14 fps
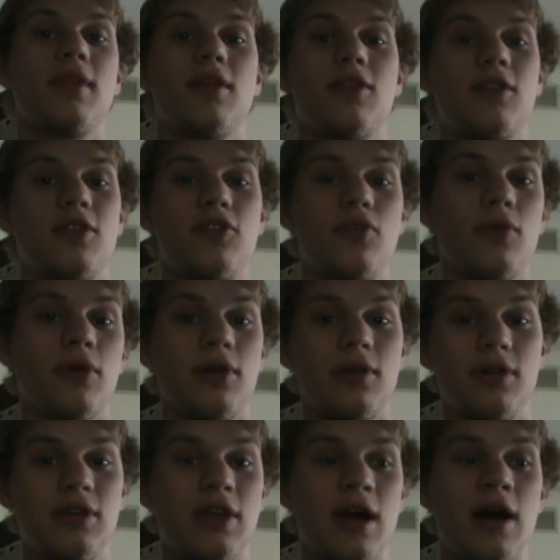since you were
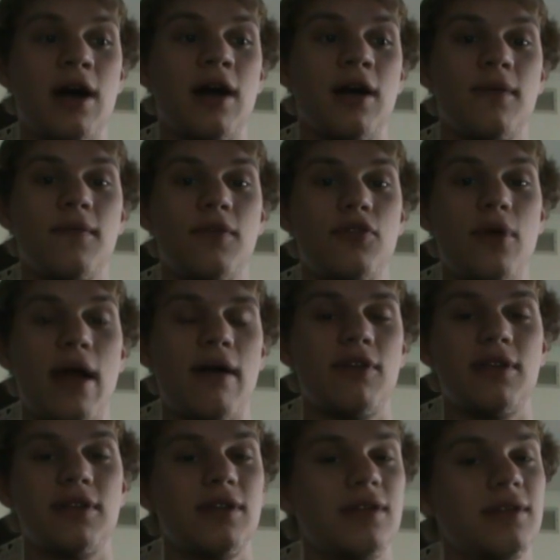young, if you
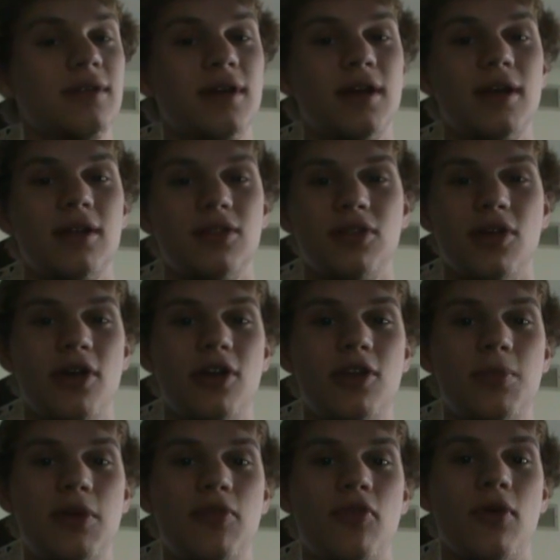haven't
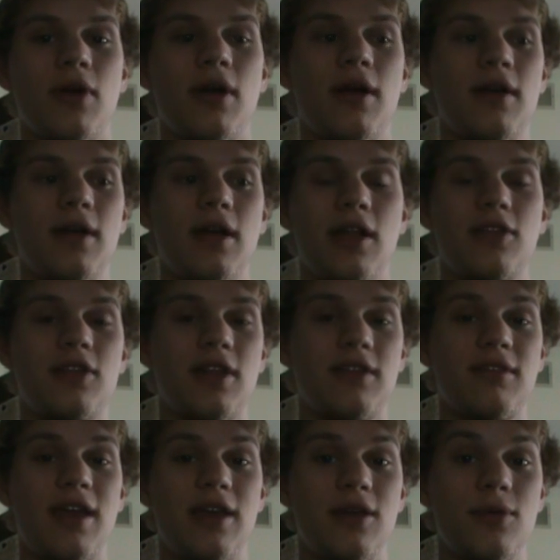learned before, it's going
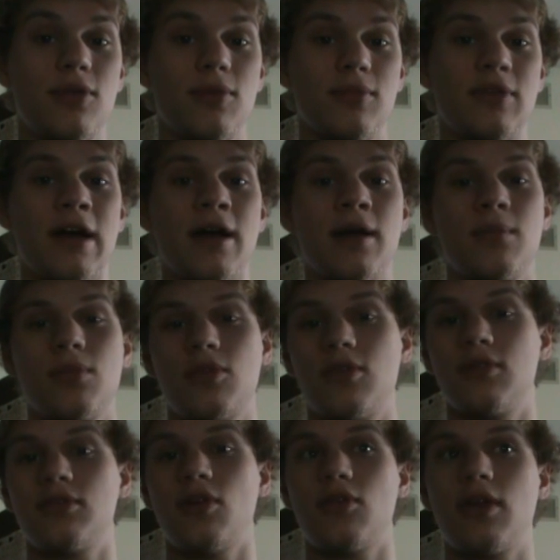to take you some time.
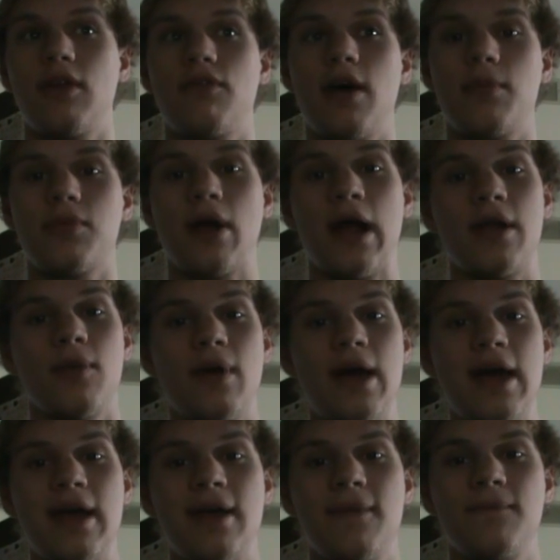So don't give up right
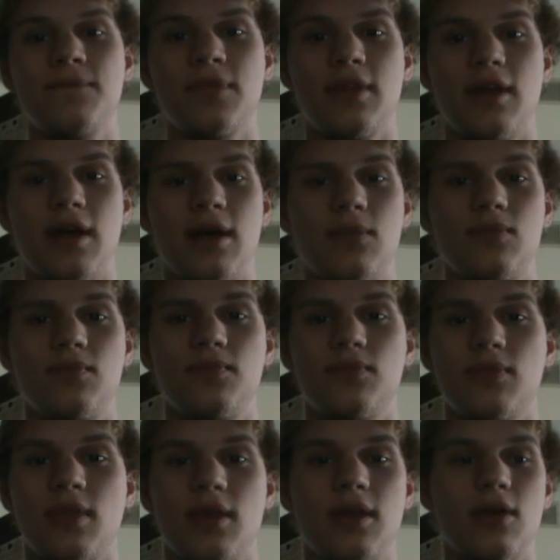away.
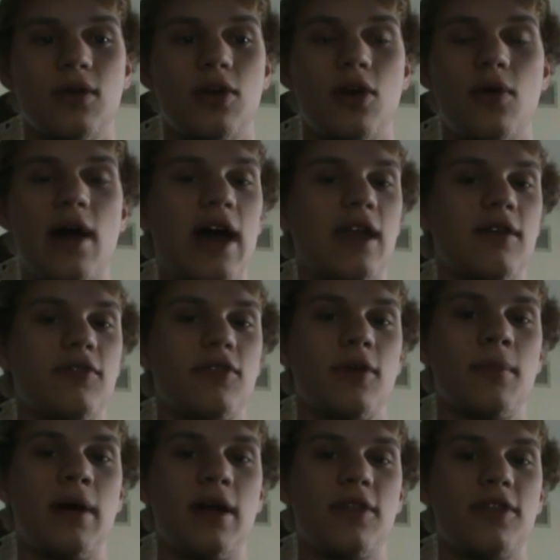Go at it for a
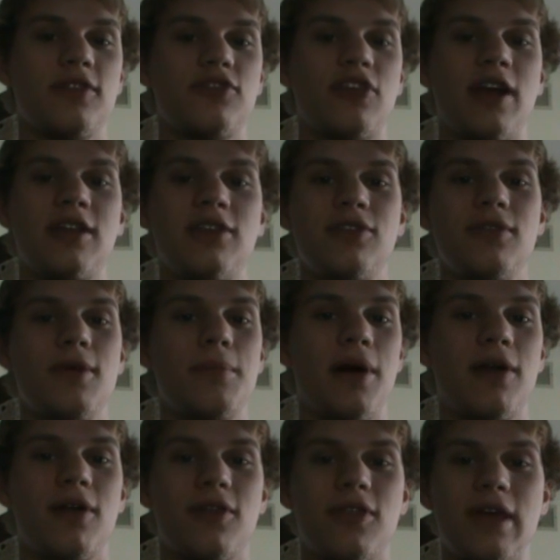month trying to do the
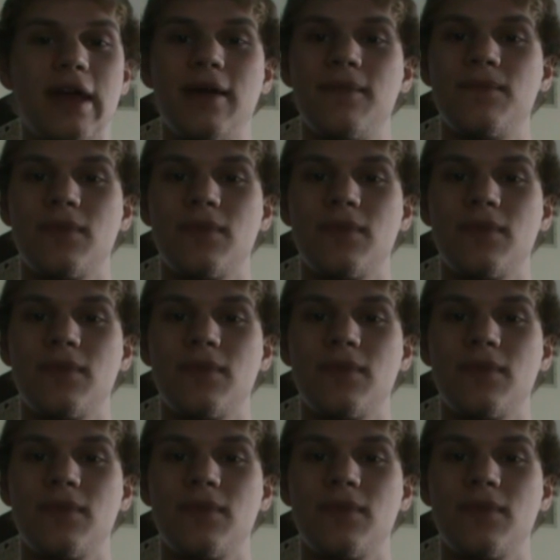butter thing.